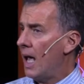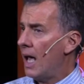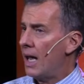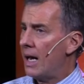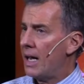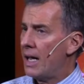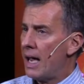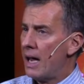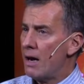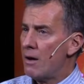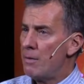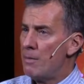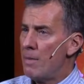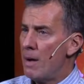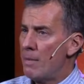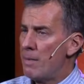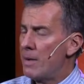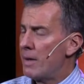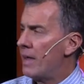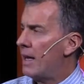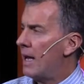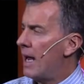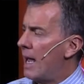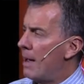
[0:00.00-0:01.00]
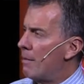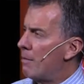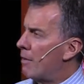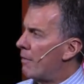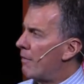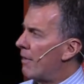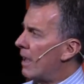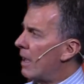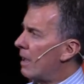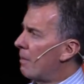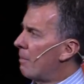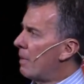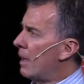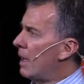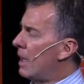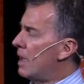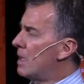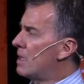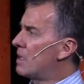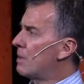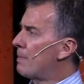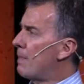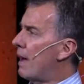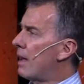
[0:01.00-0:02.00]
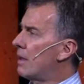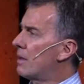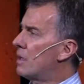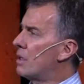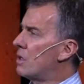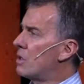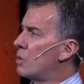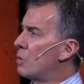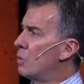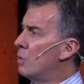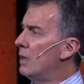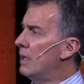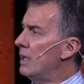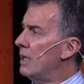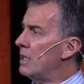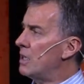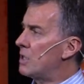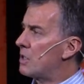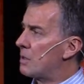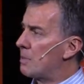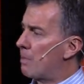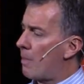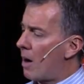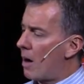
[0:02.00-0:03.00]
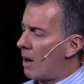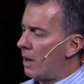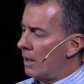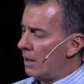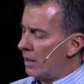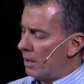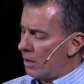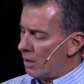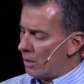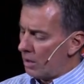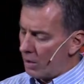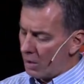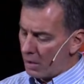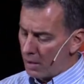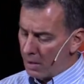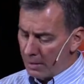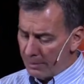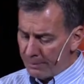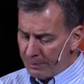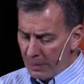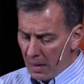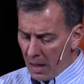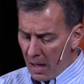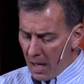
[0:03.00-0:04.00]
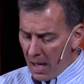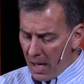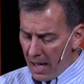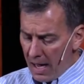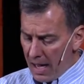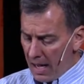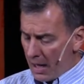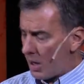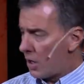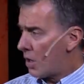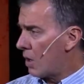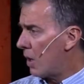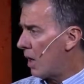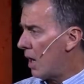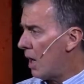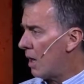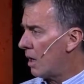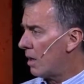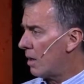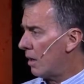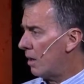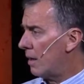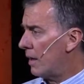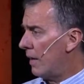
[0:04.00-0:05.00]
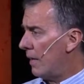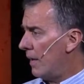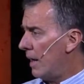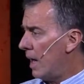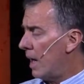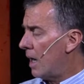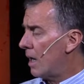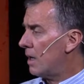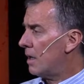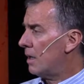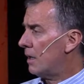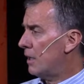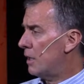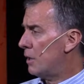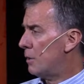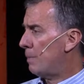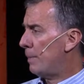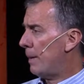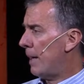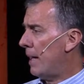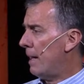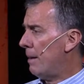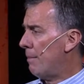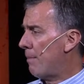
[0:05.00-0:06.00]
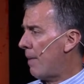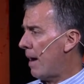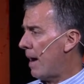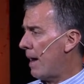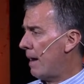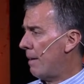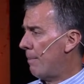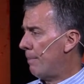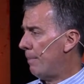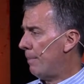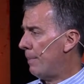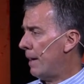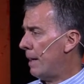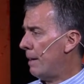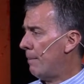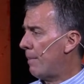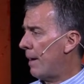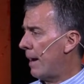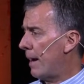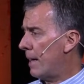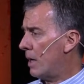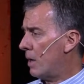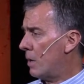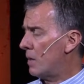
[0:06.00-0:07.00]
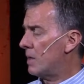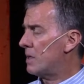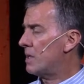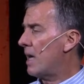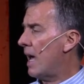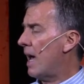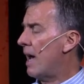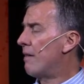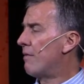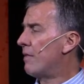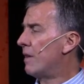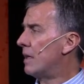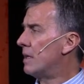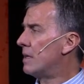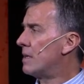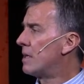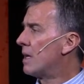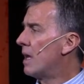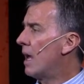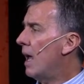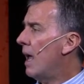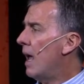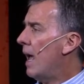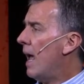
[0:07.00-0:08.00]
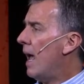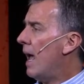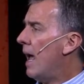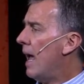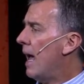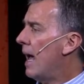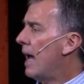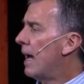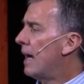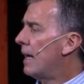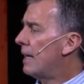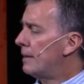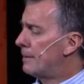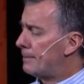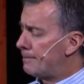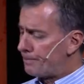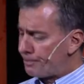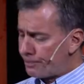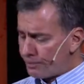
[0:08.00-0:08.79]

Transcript: and I can't remember the name of it, but it's about this really smart little girl and her uncle, and the uncle is played by Chris Evans, and